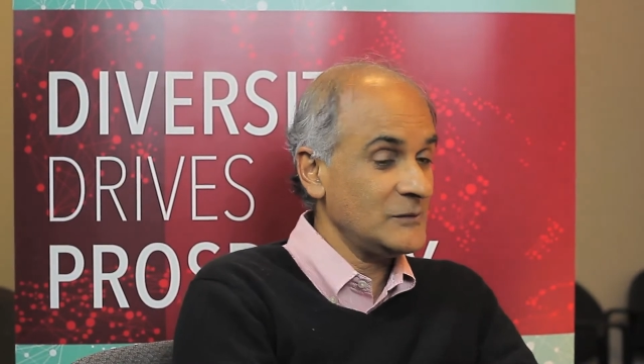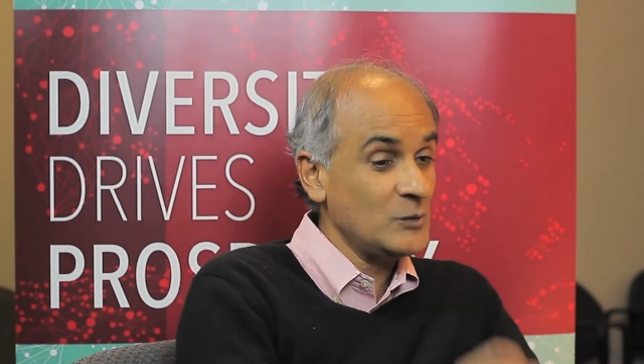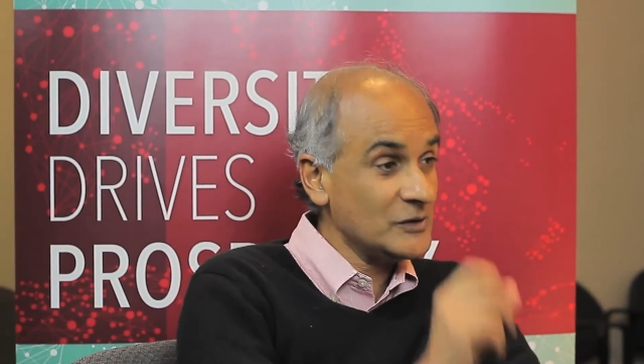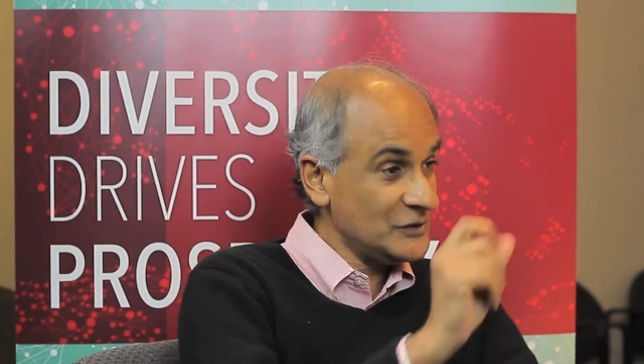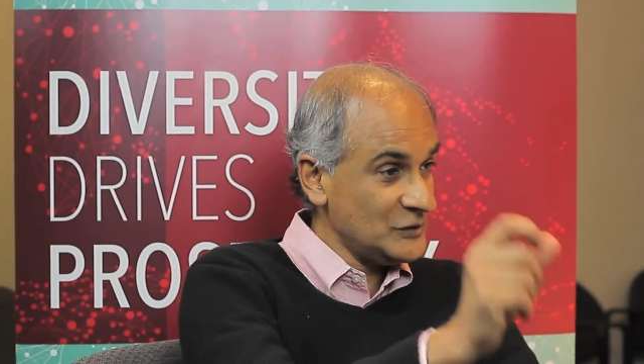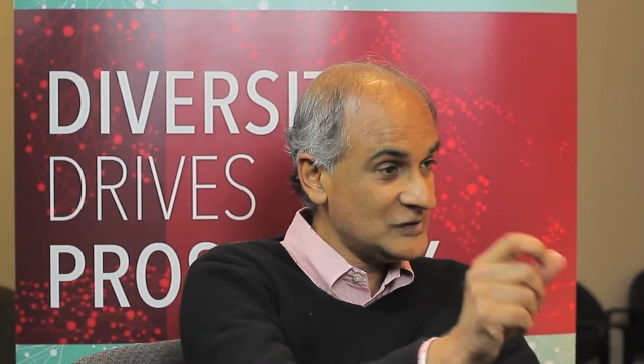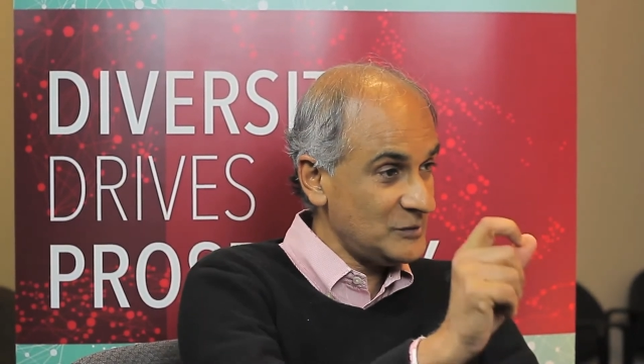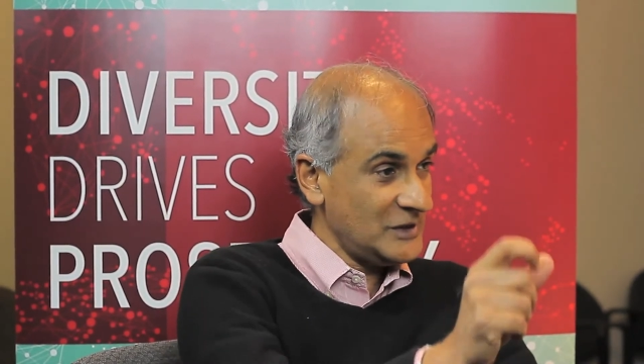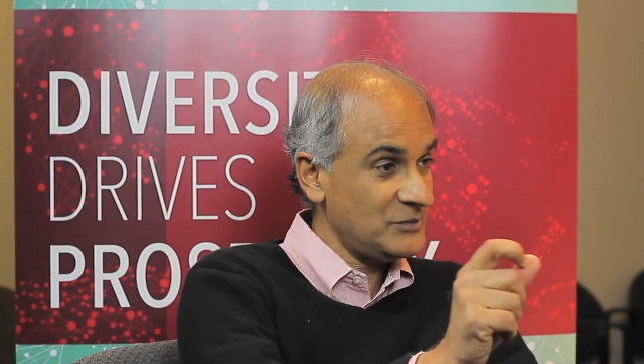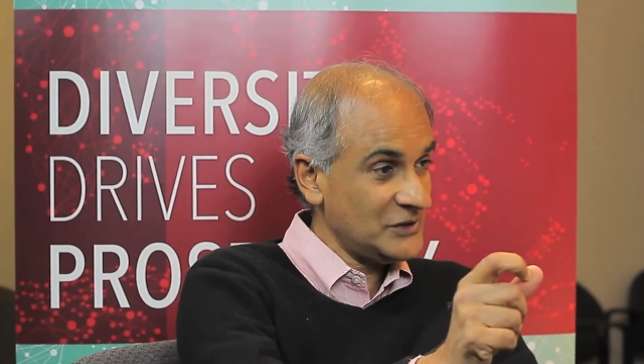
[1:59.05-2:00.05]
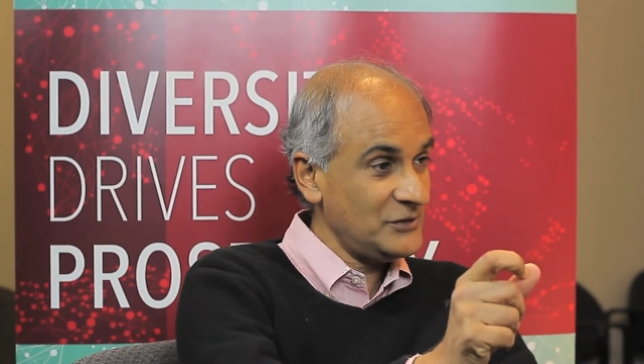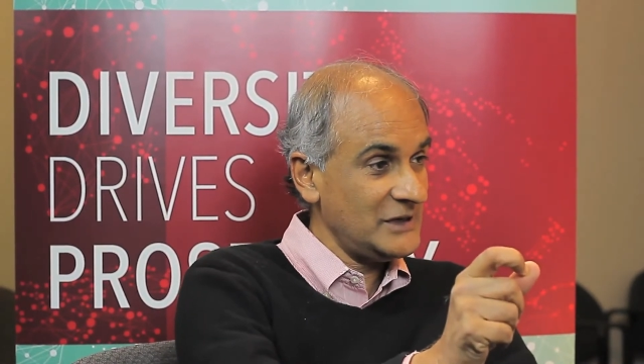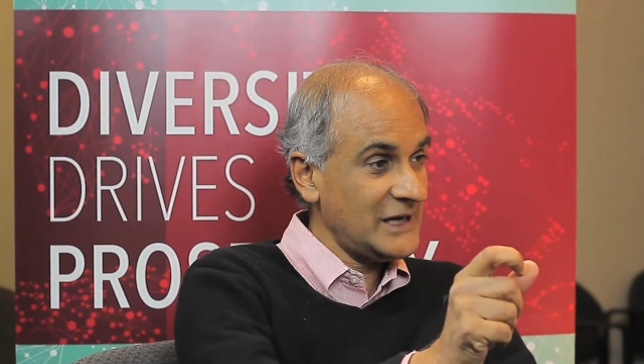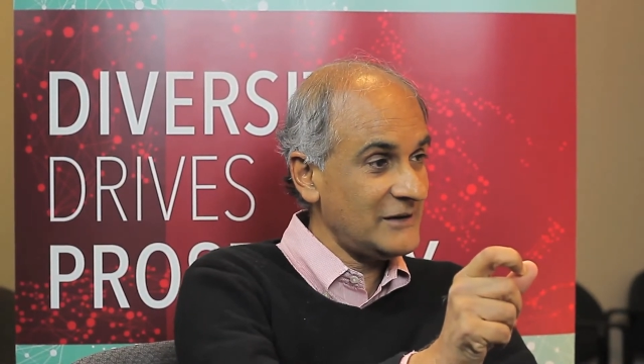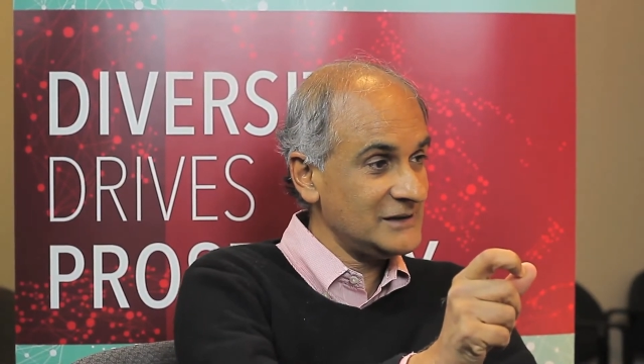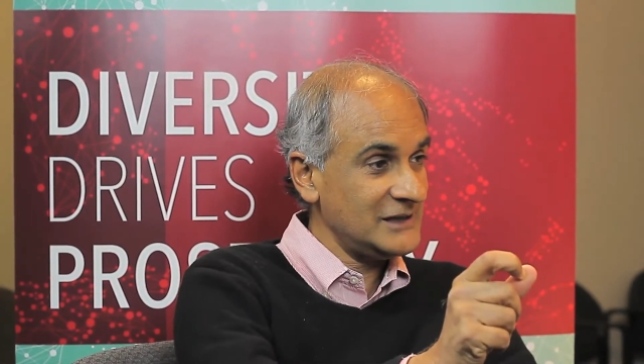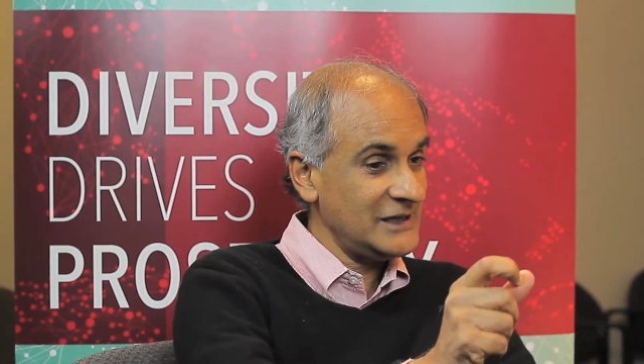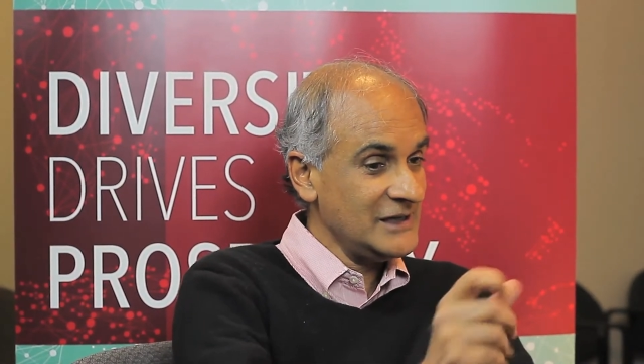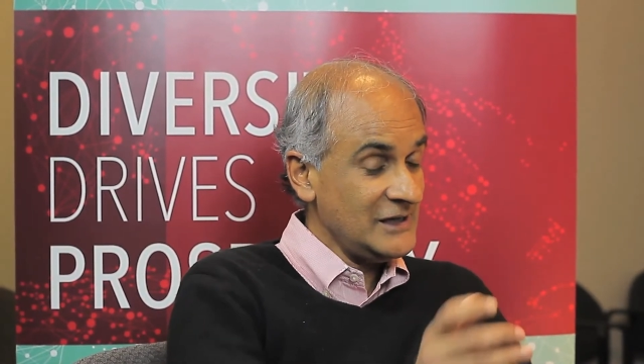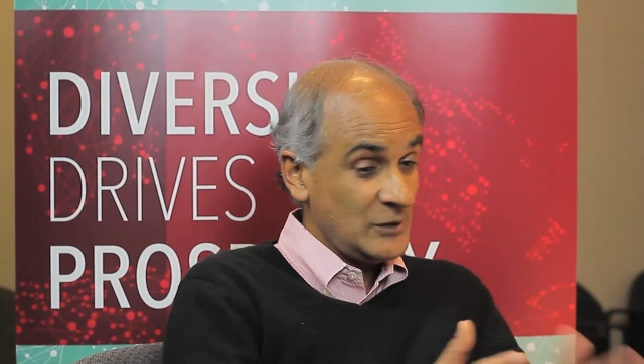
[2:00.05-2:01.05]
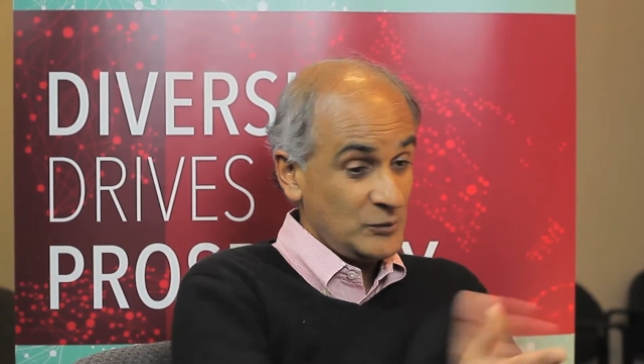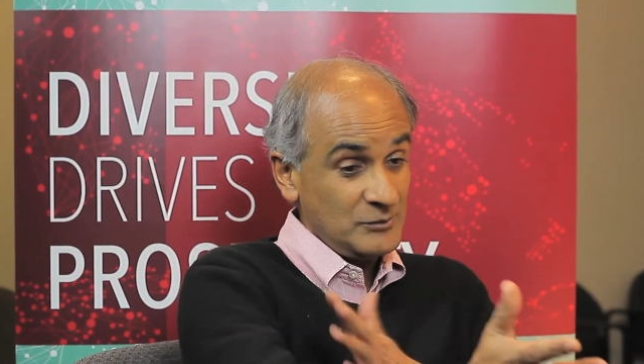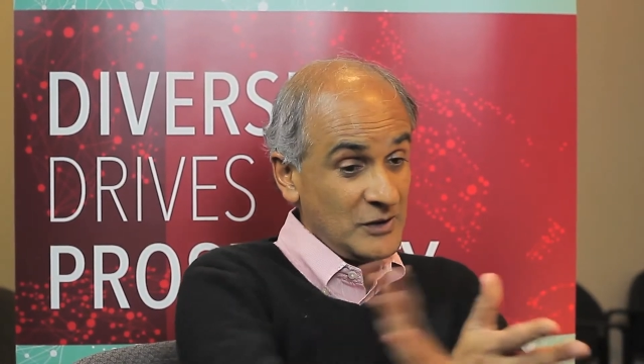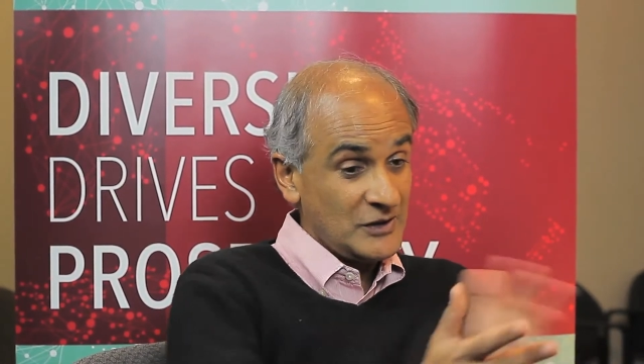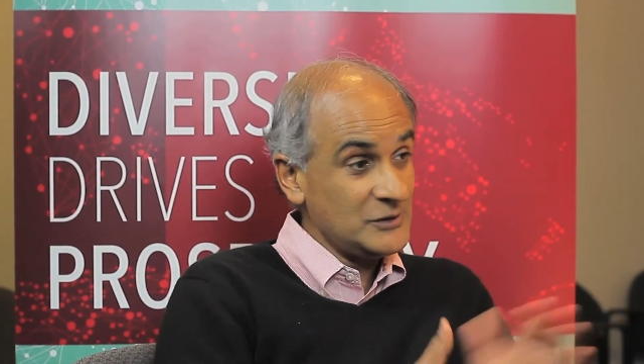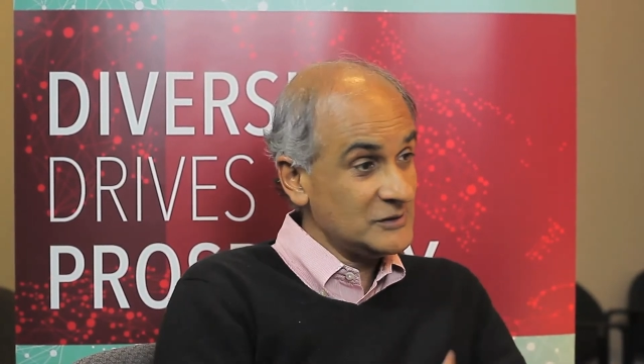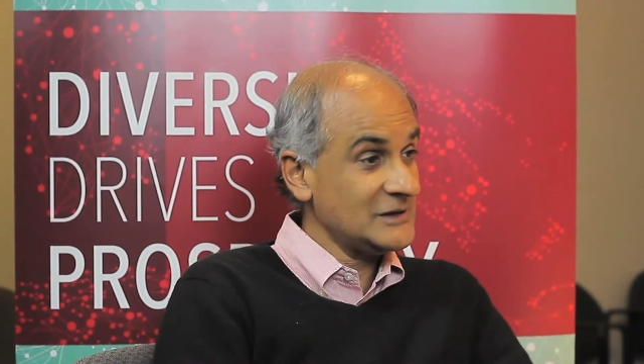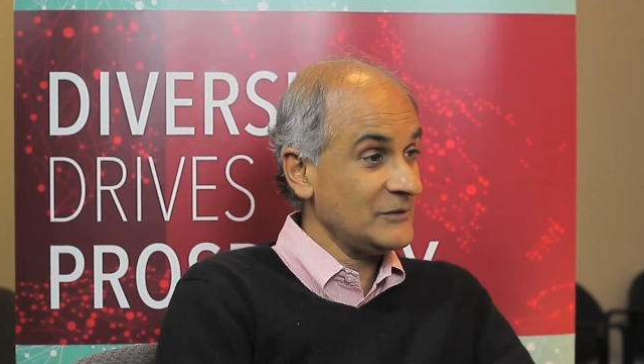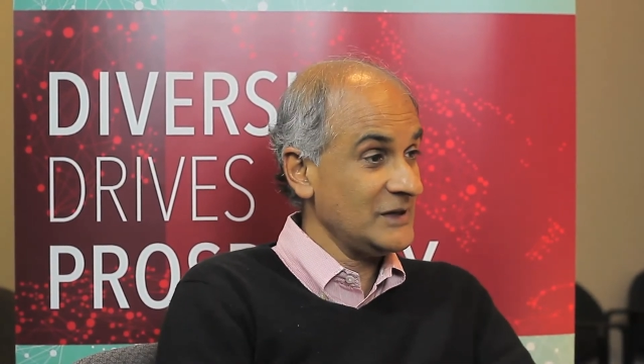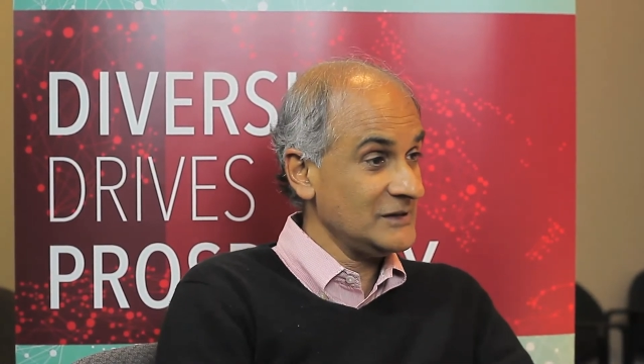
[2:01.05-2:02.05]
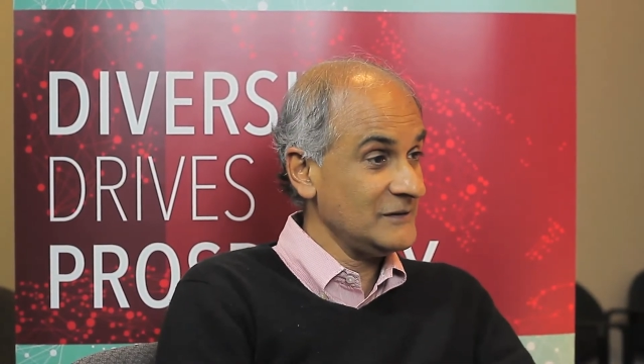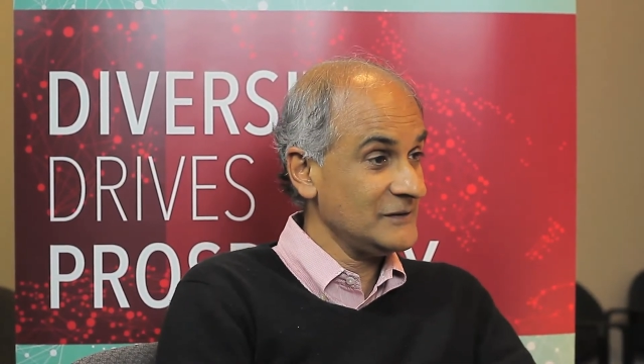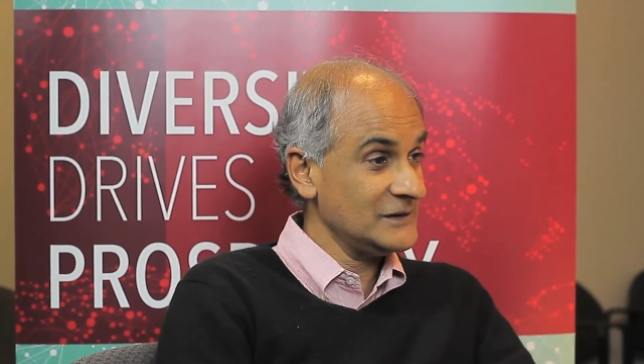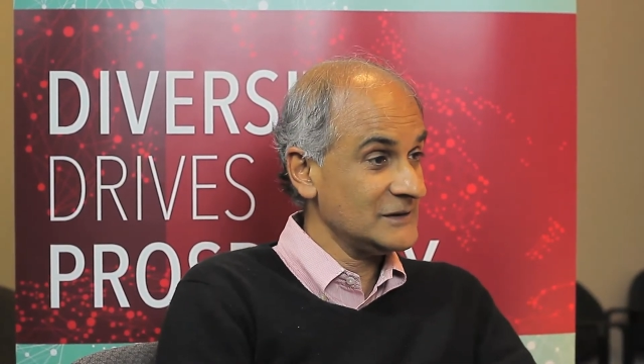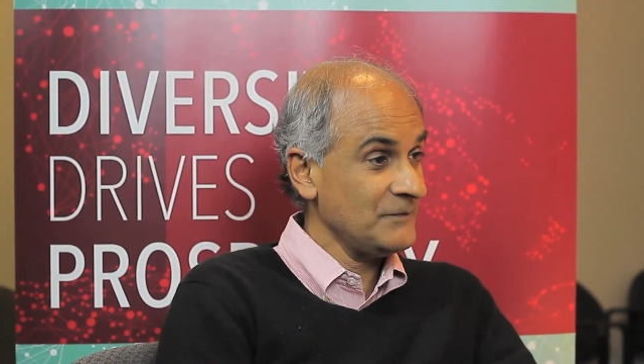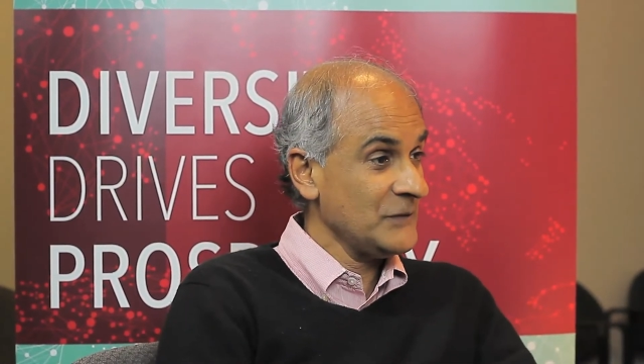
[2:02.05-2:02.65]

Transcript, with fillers: And what used to be a peculiarity and would mark you as something different,